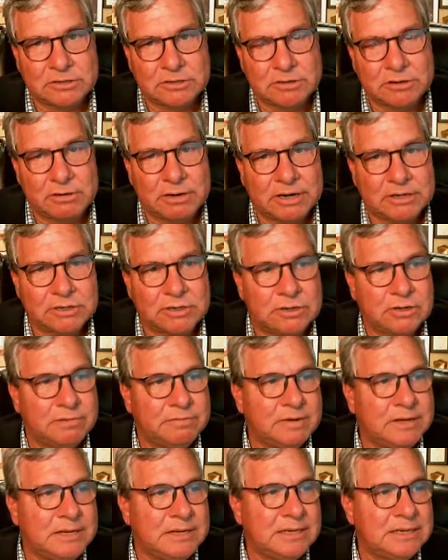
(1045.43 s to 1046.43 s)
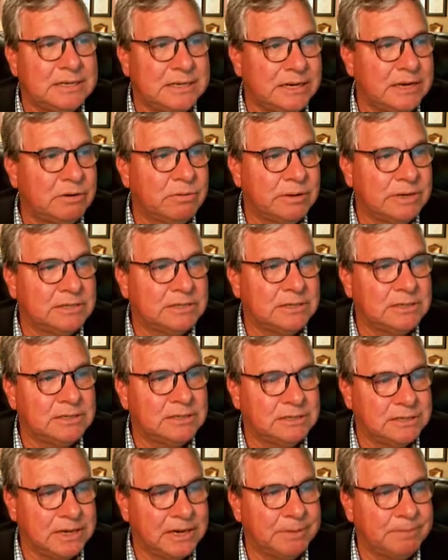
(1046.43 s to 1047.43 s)
the direction of decreasing
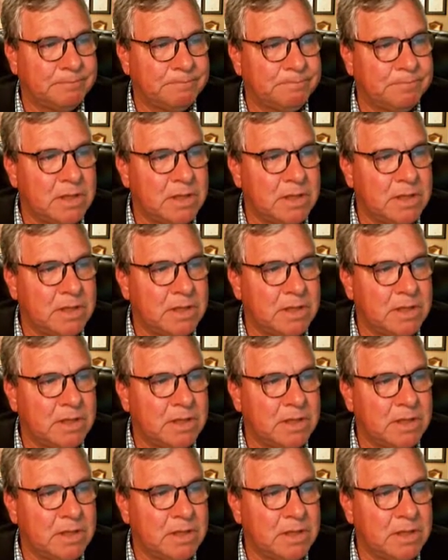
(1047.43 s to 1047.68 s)
z.